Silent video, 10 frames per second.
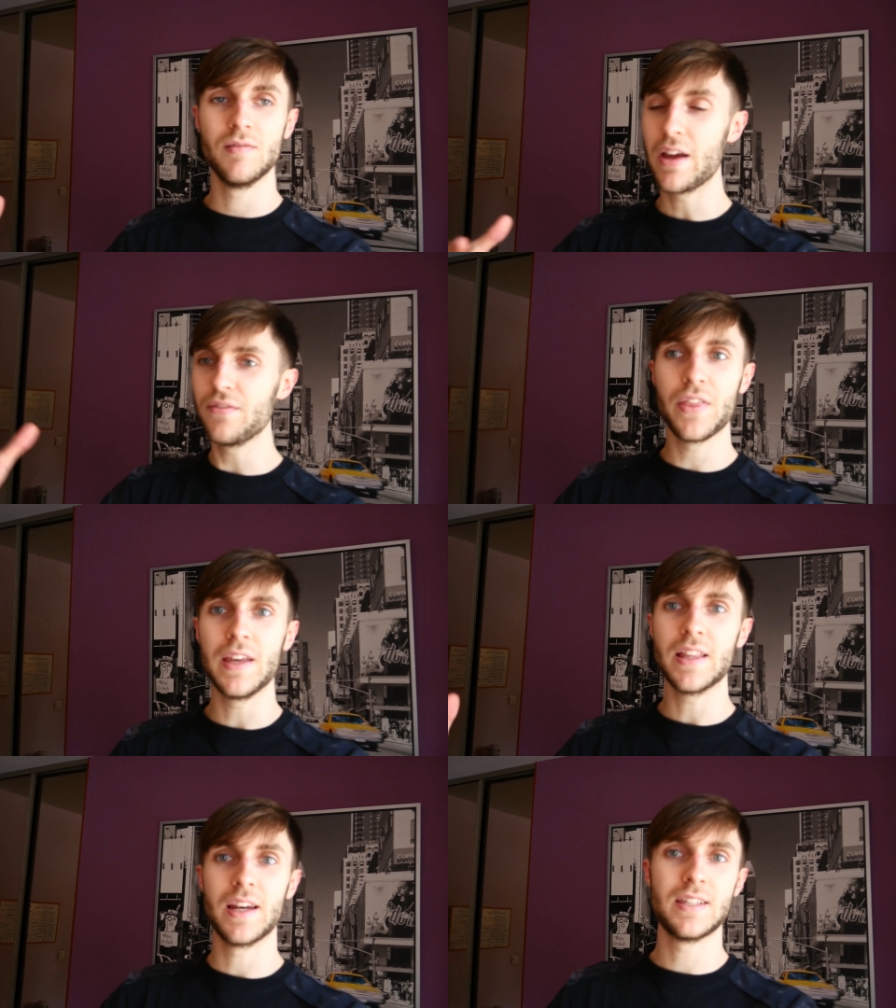
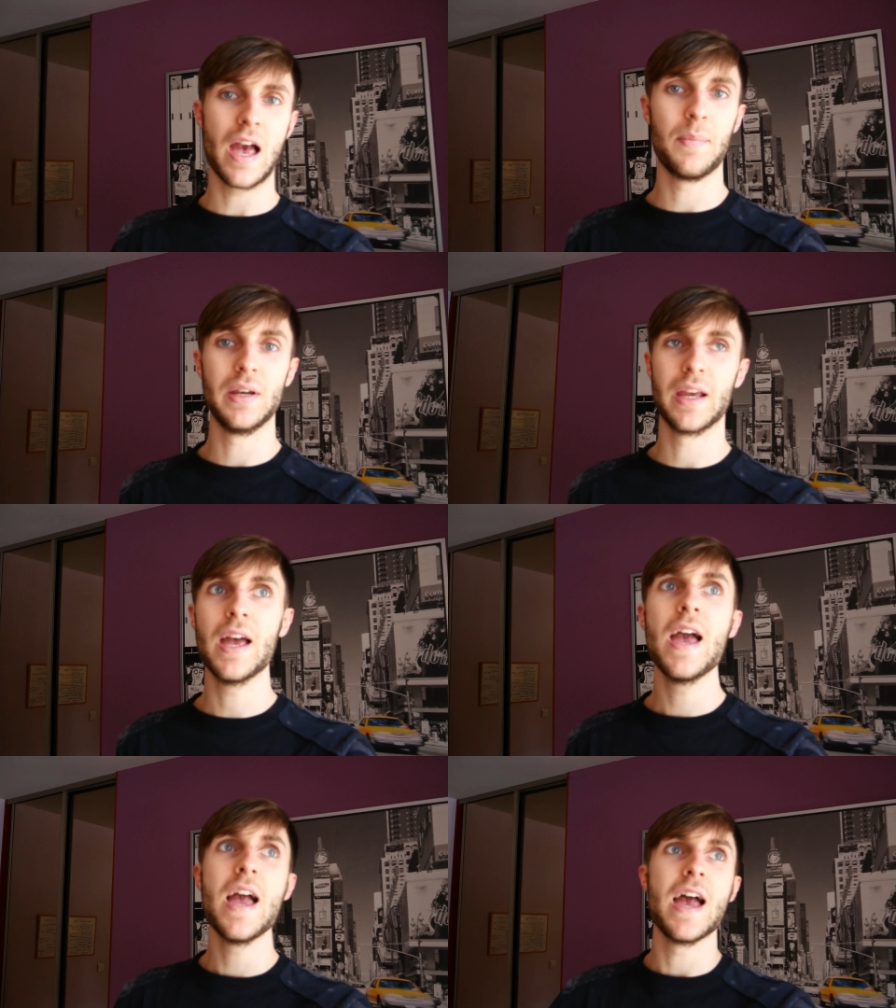everything that is happening
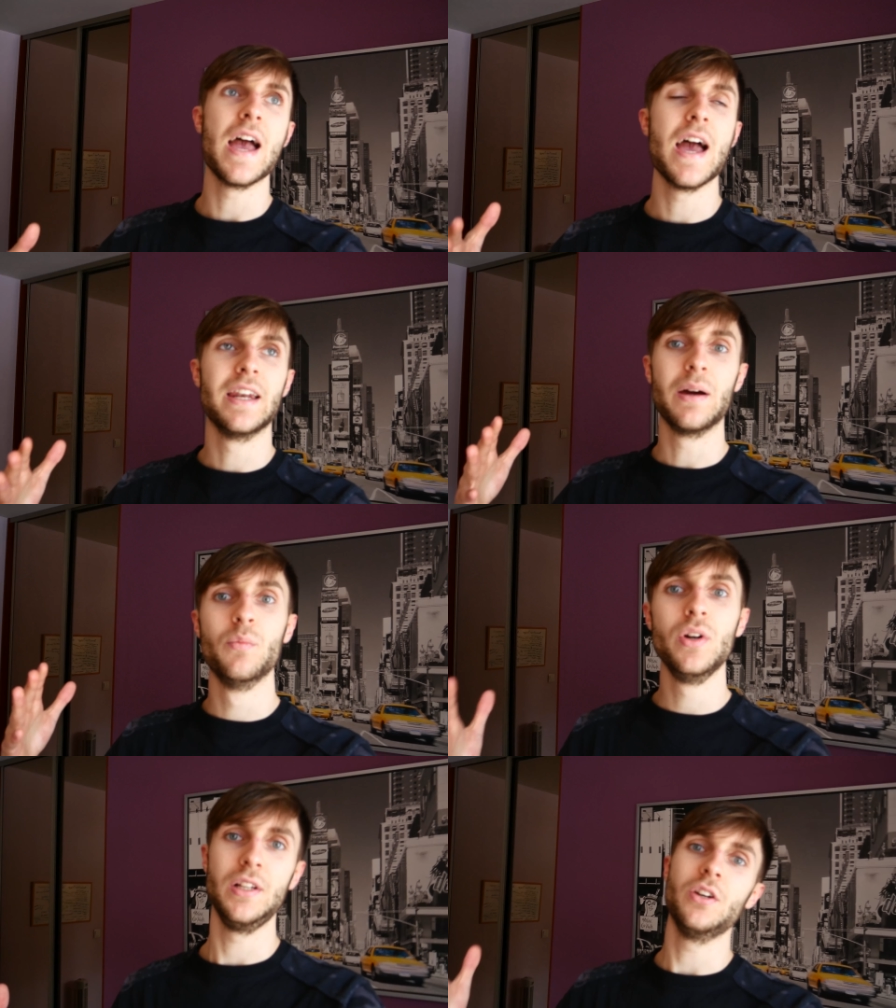and I'm
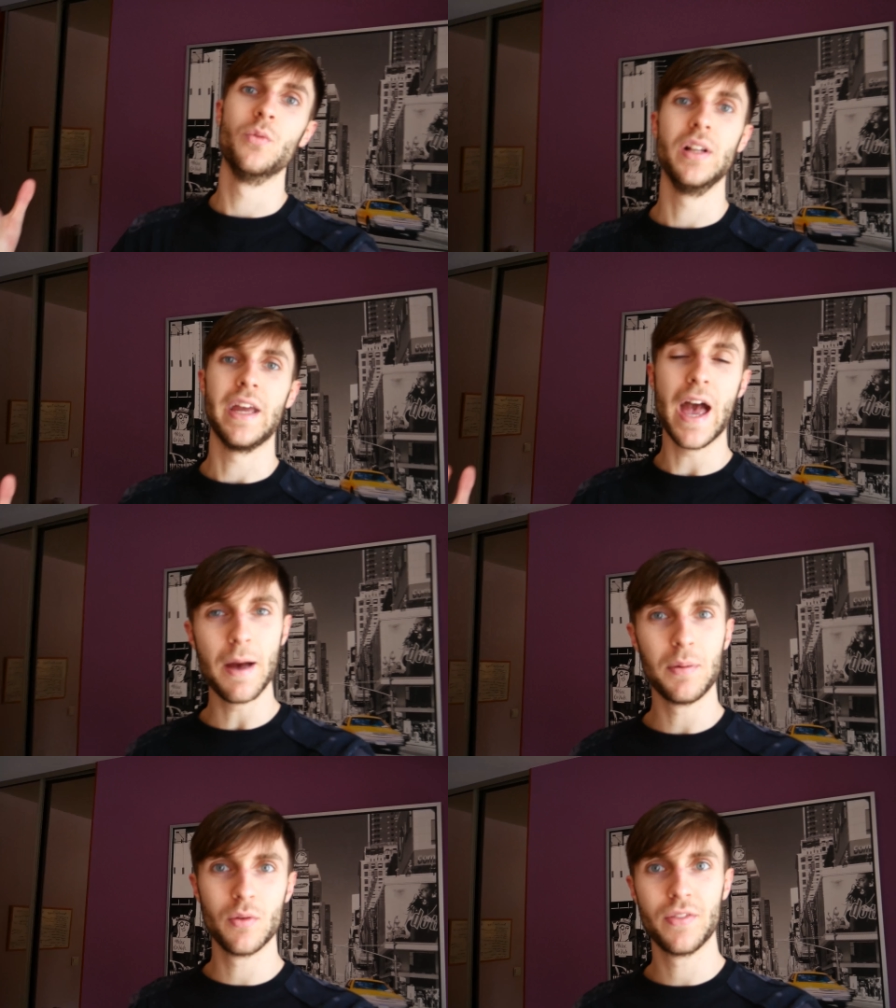really really
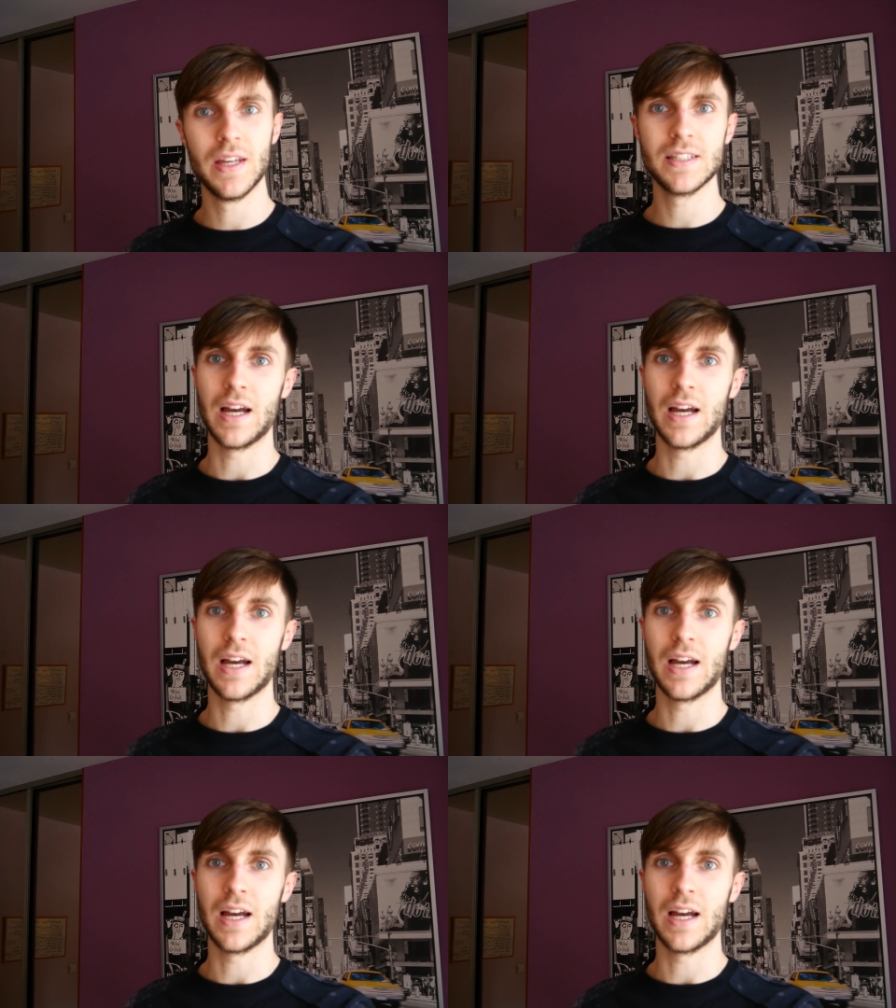happy with this,